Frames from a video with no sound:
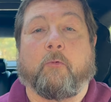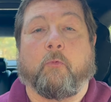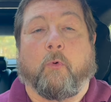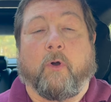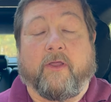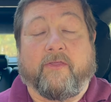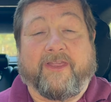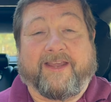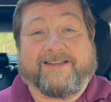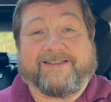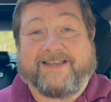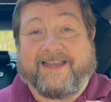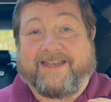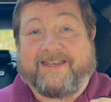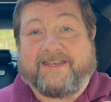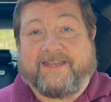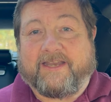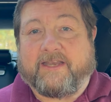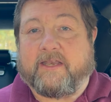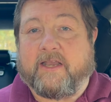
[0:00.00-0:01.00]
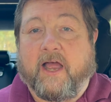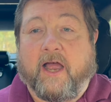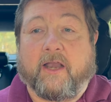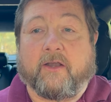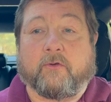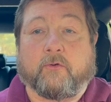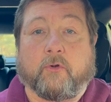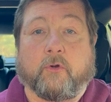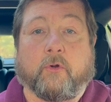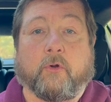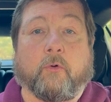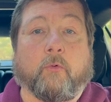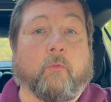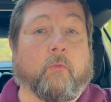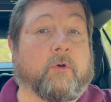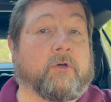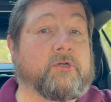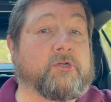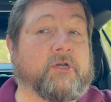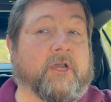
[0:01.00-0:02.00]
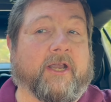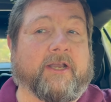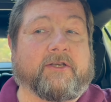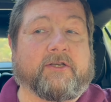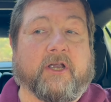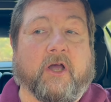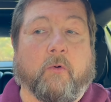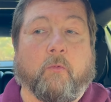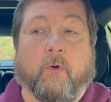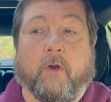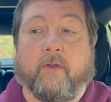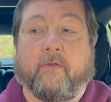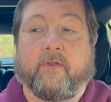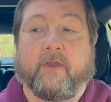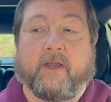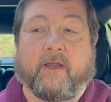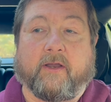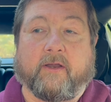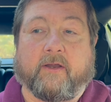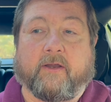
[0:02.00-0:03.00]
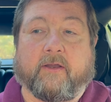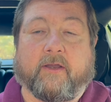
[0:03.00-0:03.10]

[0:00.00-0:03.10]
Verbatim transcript: one of the things they did not do was change out one of the